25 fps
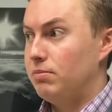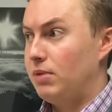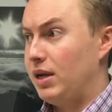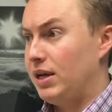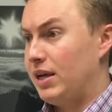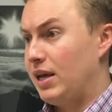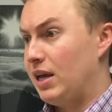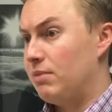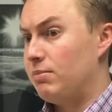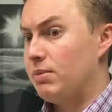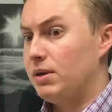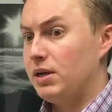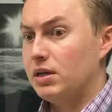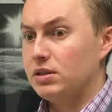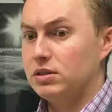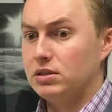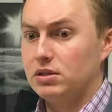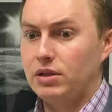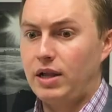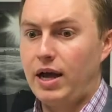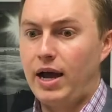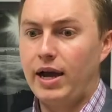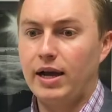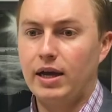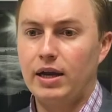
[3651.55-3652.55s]
again, because
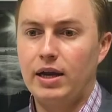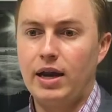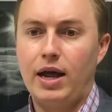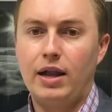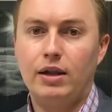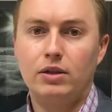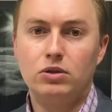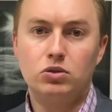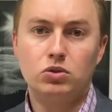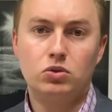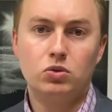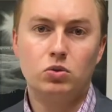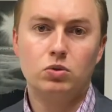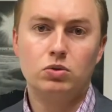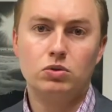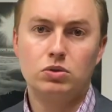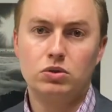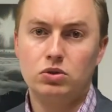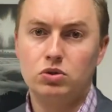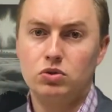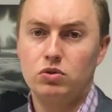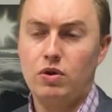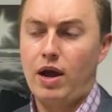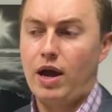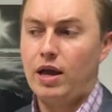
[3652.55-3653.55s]
of lack of knowledge, tools,
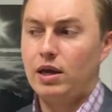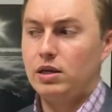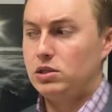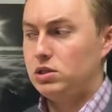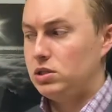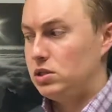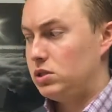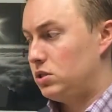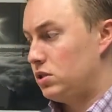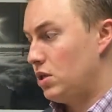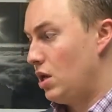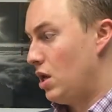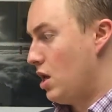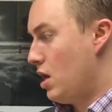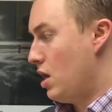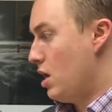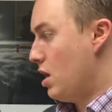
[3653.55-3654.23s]
and strategies.